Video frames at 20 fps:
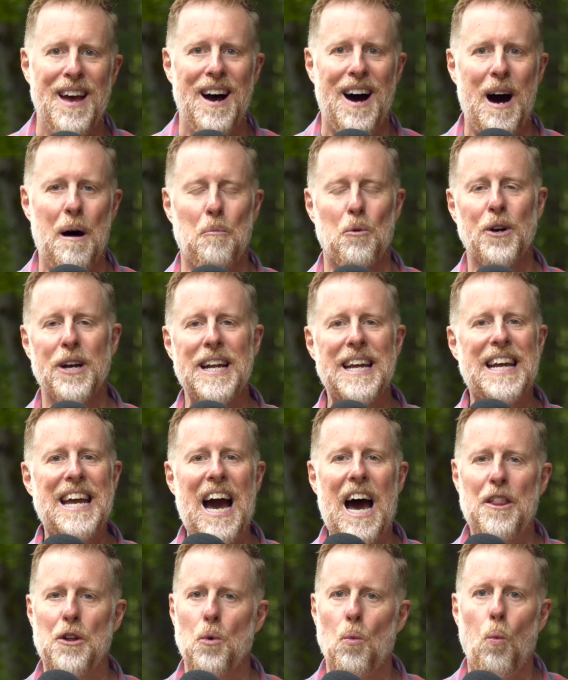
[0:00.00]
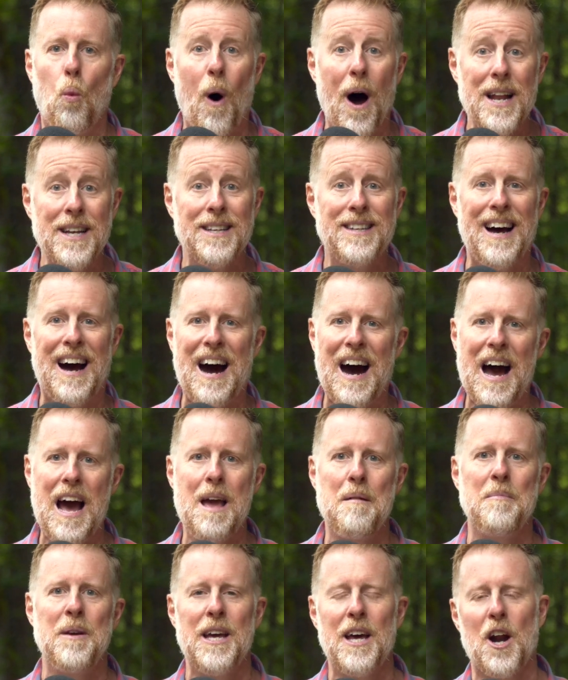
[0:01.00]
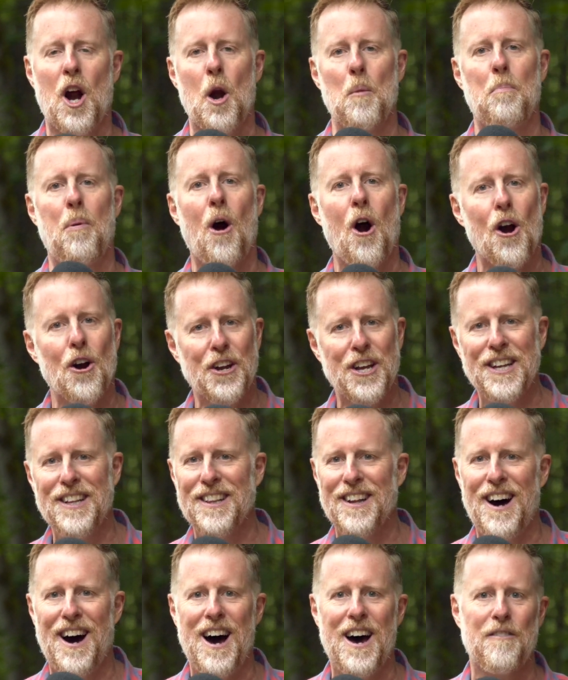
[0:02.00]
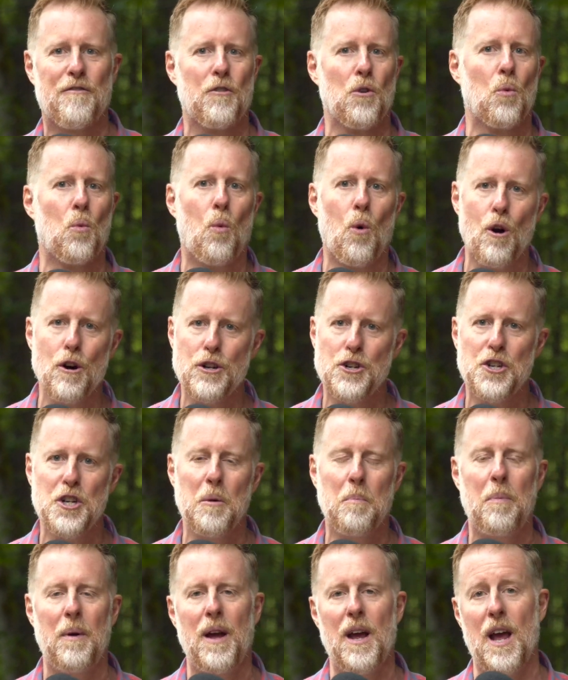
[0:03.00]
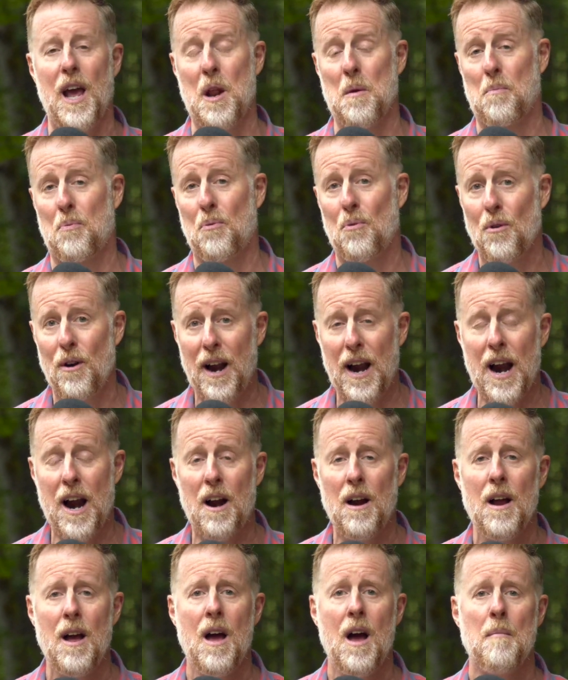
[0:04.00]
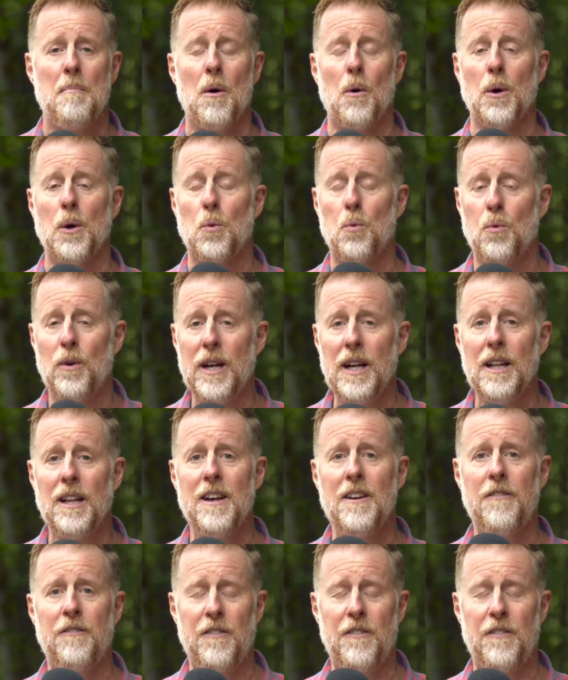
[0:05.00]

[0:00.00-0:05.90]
Um, we're going to gather one time in our parking lot for worship in prayer, but we really